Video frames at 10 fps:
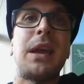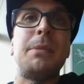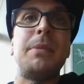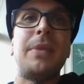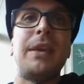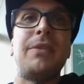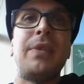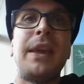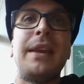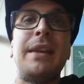time
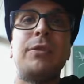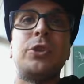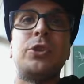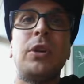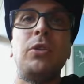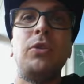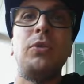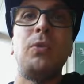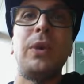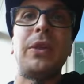if they had ever
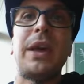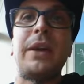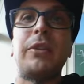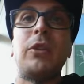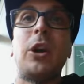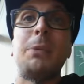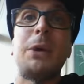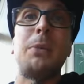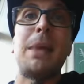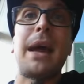struggled with how to talk
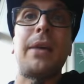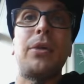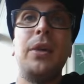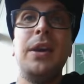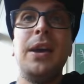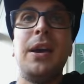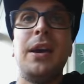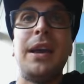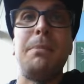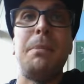about math,
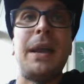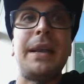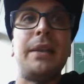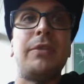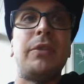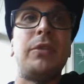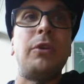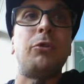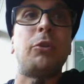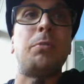and many of the
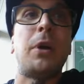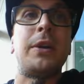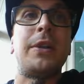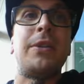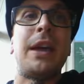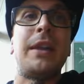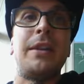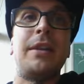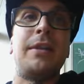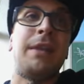students responded
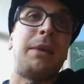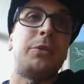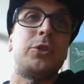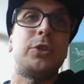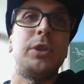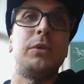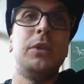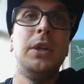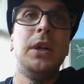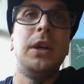that that was true.
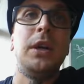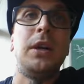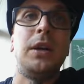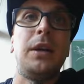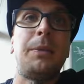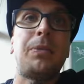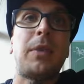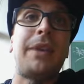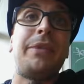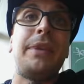
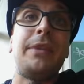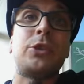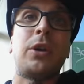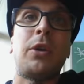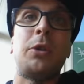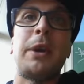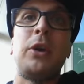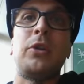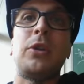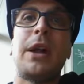I've seen this struggle in
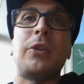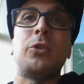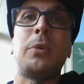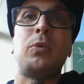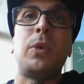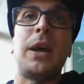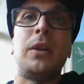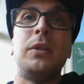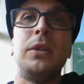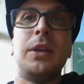my own classroom as
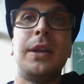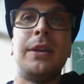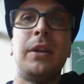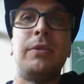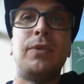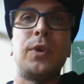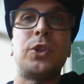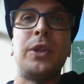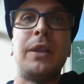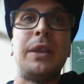well, and
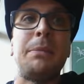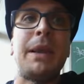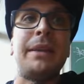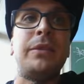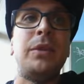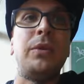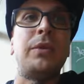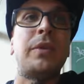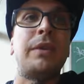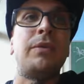unfortunately, many
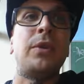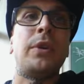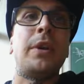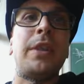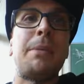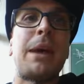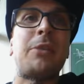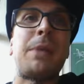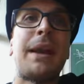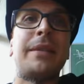students have learned that
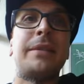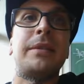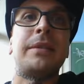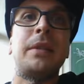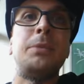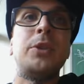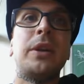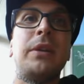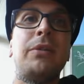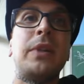mathematics is a
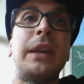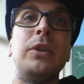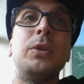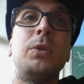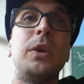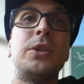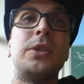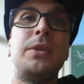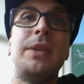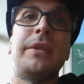subject of singular
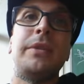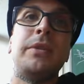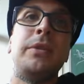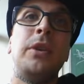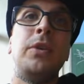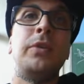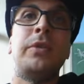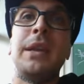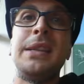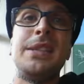words, yeses,
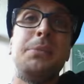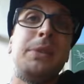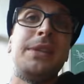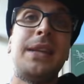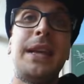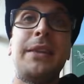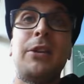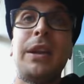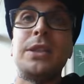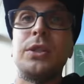nos, and simply stating
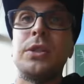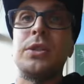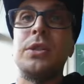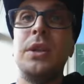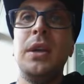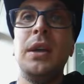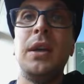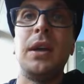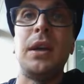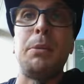their answers.
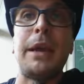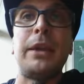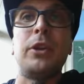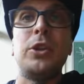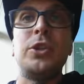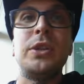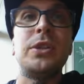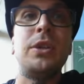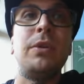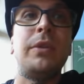By encouraging
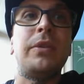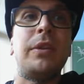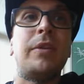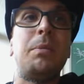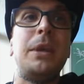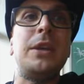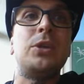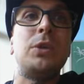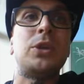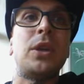students to
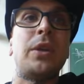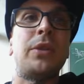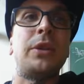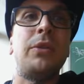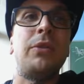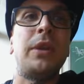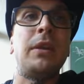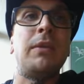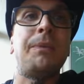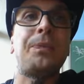speak to each other
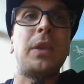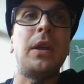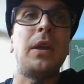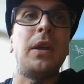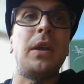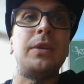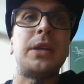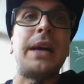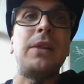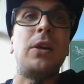using
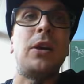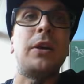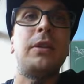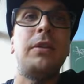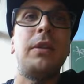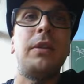dialogue,